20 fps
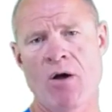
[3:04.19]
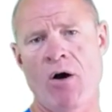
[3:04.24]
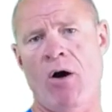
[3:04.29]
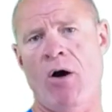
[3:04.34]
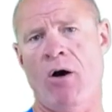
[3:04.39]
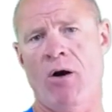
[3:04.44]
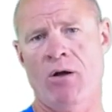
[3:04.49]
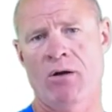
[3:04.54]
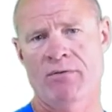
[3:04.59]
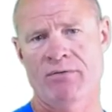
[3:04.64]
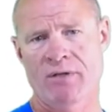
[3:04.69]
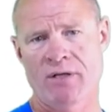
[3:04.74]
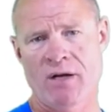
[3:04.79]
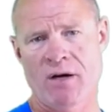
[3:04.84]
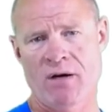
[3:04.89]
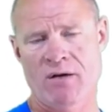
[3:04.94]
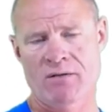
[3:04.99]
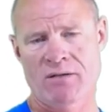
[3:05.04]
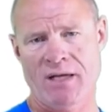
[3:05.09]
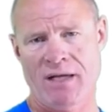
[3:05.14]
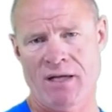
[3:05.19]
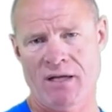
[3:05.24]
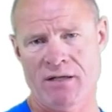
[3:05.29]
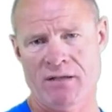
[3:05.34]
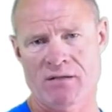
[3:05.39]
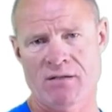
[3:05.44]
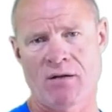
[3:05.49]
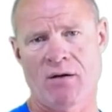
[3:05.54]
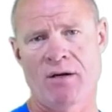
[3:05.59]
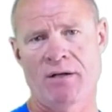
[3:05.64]
All of the air
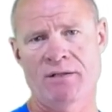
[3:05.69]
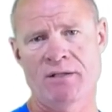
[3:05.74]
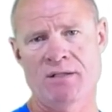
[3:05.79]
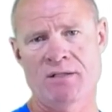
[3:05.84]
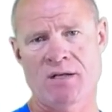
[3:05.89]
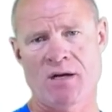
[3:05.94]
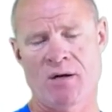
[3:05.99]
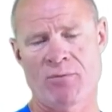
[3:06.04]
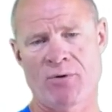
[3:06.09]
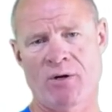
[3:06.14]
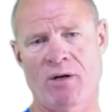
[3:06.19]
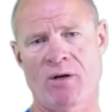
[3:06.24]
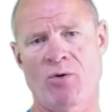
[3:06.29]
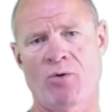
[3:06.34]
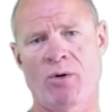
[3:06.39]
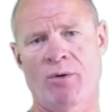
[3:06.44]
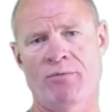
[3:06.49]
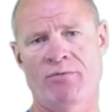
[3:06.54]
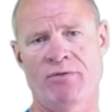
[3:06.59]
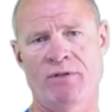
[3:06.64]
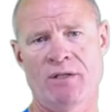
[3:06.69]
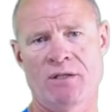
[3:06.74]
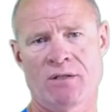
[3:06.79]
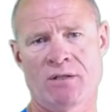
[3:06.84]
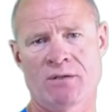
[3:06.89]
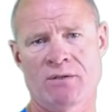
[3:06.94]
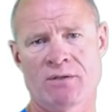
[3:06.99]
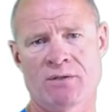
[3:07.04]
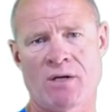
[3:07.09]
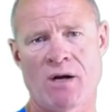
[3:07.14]
tanks on these air brake equipped
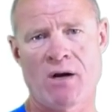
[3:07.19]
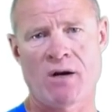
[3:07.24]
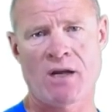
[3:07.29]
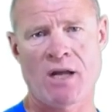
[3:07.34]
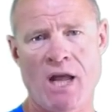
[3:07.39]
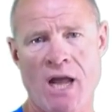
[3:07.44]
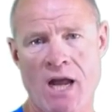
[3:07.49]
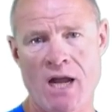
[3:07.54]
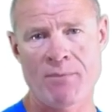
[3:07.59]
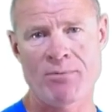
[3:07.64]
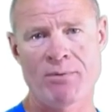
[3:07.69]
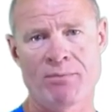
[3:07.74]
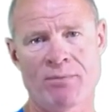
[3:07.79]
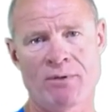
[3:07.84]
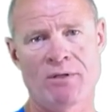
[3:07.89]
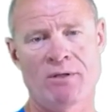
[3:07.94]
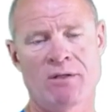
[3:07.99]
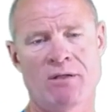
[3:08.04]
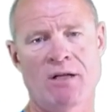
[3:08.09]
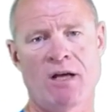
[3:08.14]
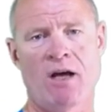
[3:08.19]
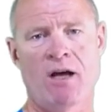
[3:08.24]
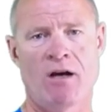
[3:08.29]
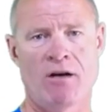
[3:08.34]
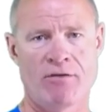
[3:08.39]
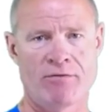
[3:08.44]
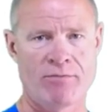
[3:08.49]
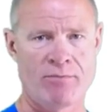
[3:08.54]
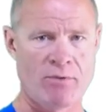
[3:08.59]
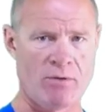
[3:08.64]
vehicles are capable
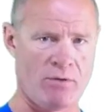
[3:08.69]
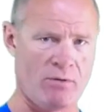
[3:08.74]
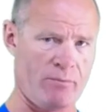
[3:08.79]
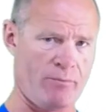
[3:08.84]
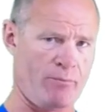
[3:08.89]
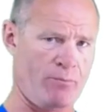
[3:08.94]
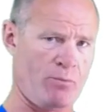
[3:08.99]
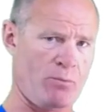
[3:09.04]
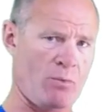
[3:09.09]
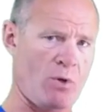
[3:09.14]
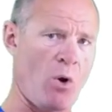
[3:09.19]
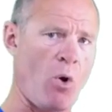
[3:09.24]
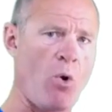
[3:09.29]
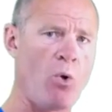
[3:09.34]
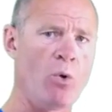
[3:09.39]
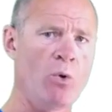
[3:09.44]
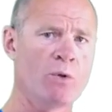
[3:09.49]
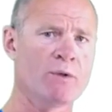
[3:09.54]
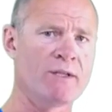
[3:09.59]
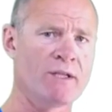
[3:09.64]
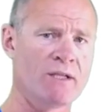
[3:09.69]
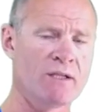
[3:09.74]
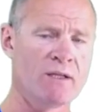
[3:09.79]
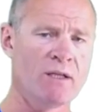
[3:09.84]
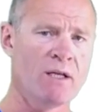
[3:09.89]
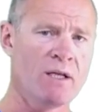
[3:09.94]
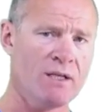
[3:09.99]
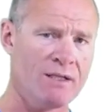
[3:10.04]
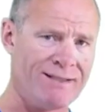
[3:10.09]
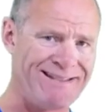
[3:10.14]
of holding
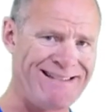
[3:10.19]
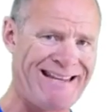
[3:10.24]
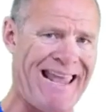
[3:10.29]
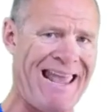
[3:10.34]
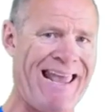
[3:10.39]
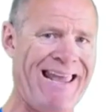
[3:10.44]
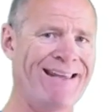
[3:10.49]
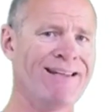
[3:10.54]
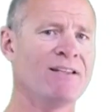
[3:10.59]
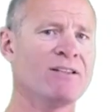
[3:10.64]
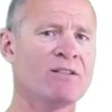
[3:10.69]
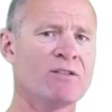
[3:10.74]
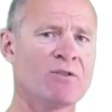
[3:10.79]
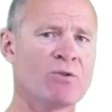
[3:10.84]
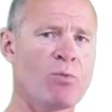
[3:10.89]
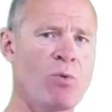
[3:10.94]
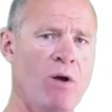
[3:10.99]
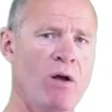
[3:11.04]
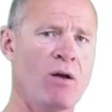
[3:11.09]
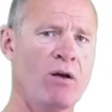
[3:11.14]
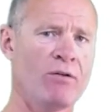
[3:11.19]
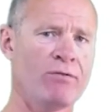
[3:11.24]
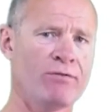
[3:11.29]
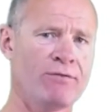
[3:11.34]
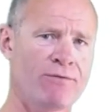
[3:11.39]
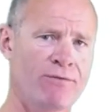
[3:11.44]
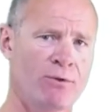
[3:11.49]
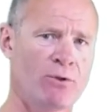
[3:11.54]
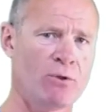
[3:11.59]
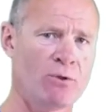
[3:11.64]
10 to 12
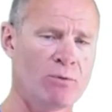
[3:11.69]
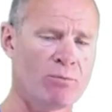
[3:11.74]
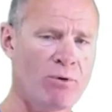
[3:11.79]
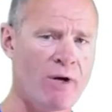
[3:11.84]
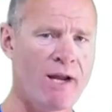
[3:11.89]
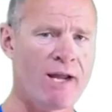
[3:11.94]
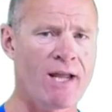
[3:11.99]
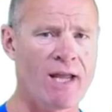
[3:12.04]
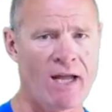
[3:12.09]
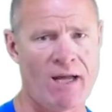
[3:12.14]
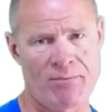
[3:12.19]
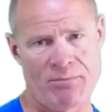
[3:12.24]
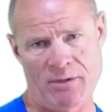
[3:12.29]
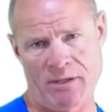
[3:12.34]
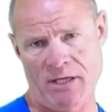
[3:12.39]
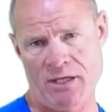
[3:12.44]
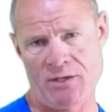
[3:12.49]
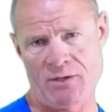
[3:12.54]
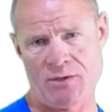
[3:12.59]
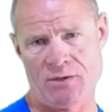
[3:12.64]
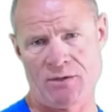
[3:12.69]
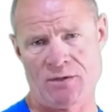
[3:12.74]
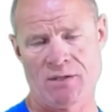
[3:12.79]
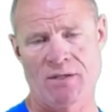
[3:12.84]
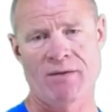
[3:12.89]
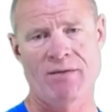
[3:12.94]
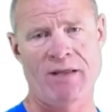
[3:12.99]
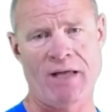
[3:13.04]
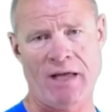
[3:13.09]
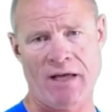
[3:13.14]
full brake
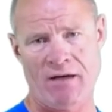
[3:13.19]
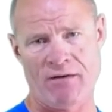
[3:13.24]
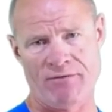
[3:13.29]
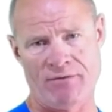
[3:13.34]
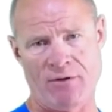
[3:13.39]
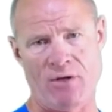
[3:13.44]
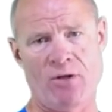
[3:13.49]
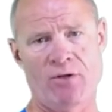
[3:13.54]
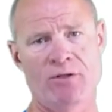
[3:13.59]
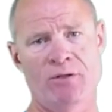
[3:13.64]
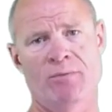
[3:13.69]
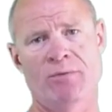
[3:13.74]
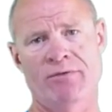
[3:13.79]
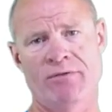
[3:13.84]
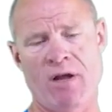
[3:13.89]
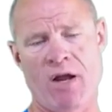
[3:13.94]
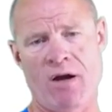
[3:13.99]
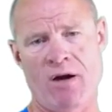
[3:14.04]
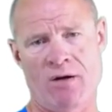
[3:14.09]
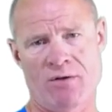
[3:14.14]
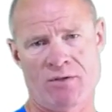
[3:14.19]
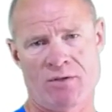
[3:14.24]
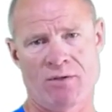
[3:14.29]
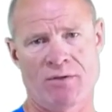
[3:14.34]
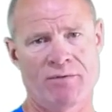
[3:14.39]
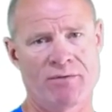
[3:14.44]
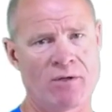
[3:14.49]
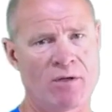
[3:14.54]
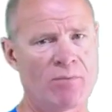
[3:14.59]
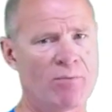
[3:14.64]
applications, that volume of air.
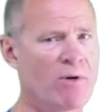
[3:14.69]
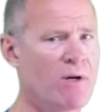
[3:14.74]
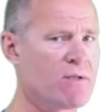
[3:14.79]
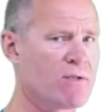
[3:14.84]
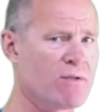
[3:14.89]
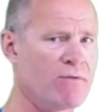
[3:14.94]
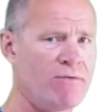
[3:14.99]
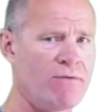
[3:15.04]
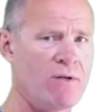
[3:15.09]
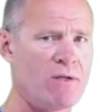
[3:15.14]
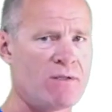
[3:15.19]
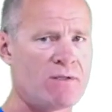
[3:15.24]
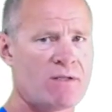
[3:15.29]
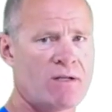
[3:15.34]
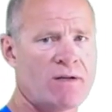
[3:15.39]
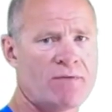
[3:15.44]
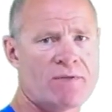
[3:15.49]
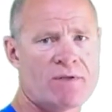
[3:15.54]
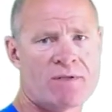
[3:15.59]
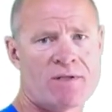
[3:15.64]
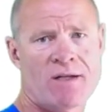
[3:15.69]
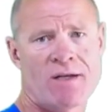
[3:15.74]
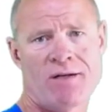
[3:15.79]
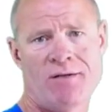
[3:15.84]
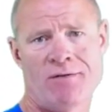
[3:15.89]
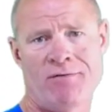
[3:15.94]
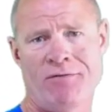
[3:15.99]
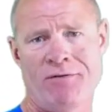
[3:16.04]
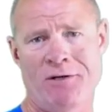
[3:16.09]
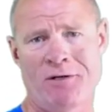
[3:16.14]
So if the compressor falls off the
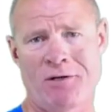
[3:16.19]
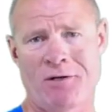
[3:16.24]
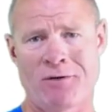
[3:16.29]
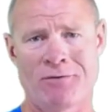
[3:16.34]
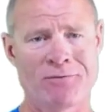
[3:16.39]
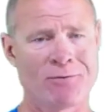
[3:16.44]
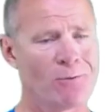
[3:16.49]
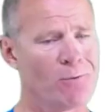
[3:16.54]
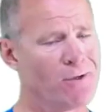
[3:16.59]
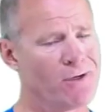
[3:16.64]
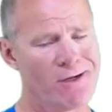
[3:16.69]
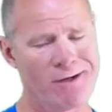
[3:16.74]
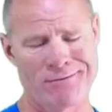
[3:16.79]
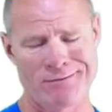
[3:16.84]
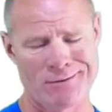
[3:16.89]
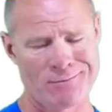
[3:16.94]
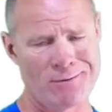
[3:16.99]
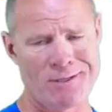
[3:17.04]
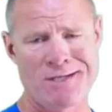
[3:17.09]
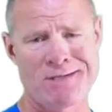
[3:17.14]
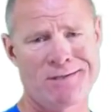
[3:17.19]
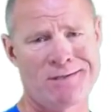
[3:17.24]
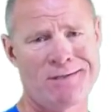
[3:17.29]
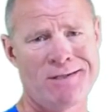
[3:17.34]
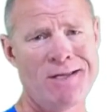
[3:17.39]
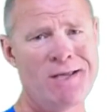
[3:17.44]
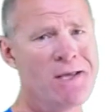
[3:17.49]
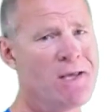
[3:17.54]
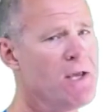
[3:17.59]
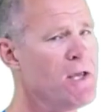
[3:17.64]
side of the vehicle for whatever
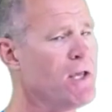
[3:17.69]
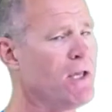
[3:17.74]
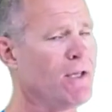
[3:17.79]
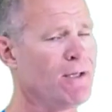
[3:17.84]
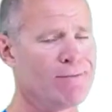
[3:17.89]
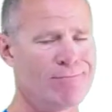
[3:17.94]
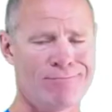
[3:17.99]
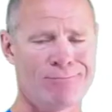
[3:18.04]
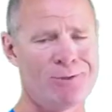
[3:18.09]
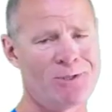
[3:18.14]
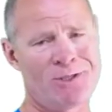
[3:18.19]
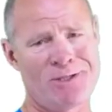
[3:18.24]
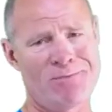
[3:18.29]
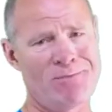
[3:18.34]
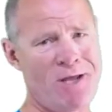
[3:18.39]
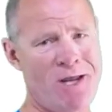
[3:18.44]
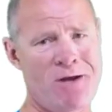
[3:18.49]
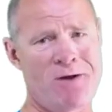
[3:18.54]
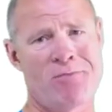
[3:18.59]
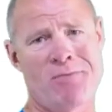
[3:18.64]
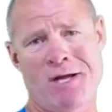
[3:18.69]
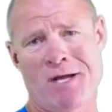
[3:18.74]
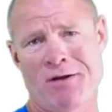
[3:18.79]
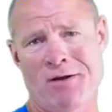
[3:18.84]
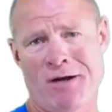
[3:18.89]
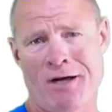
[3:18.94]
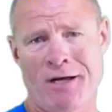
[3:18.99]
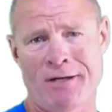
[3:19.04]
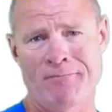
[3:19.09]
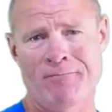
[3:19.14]
reason, which it may or may
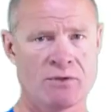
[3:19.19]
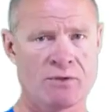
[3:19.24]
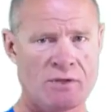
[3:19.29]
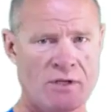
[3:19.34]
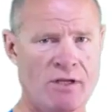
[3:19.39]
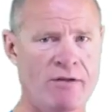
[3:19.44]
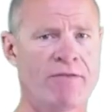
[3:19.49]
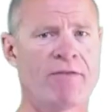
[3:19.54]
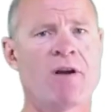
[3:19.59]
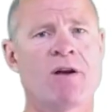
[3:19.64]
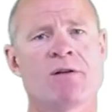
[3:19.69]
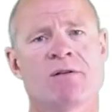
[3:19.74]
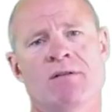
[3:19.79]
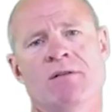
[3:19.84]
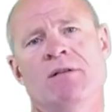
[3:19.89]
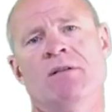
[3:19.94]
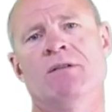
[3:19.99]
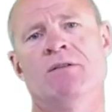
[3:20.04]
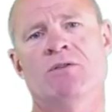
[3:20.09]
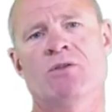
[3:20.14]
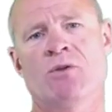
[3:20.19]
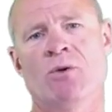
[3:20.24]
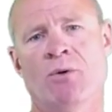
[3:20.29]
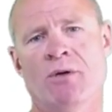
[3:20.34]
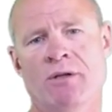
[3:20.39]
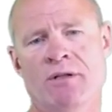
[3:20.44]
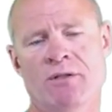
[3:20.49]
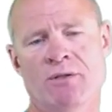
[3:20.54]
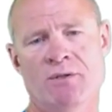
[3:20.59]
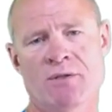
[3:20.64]
not, there's enough air
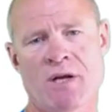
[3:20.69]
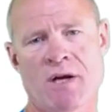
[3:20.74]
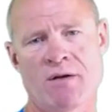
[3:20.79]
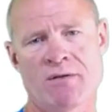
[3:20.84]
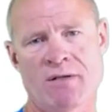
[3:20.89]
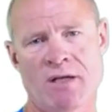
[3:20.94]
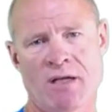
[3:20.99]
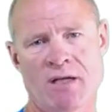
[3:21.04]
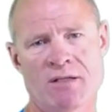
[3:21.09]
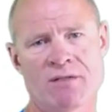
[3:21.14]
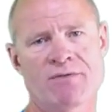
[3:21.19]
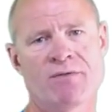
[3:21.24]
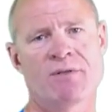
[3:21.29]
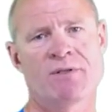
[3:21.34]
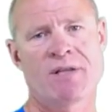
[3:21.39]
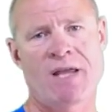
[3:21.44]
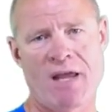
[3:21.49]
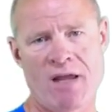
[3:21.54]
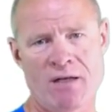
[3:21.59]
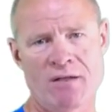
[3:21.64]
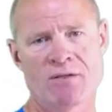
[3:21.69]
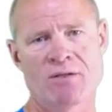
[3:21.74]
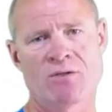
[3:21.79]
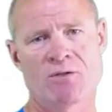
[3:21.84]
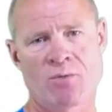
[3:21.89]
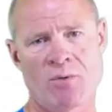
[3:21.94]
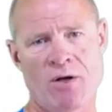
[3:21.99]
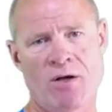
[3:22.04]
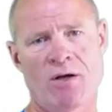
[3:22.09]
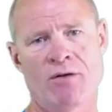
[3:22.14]
stored in those air tanks for 10 to
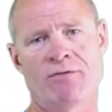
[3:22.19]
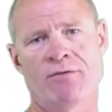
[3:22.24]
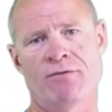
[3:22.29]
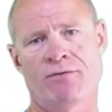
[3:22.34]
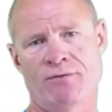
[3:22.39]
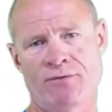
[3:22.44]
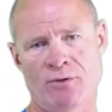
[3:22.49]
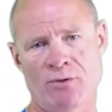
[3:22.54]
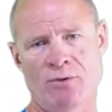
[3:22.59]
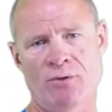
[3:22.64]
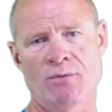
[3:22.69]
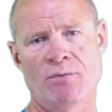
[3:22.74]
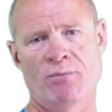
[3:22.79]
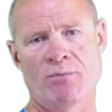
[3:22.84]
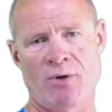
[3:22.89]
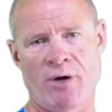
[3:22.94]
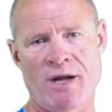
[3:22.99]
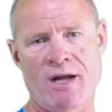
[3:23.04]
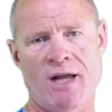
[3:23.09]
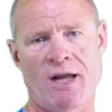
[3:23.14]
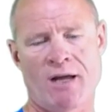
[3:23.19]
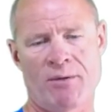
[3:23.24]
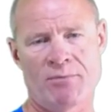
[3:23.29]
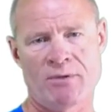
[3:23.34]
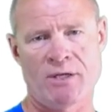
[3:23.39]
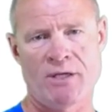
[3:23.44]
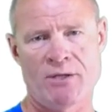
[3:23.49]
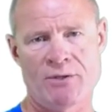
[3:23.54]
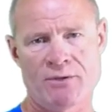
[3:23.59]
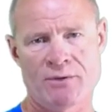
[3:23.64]
12 full brake
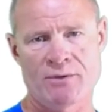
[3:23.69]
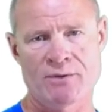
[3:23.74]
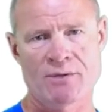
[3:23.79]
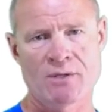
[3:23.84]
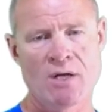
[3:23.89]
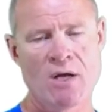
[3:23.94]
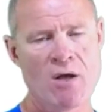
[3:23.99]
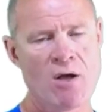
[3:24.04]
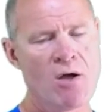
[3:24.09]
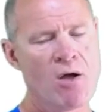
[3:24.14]
applications.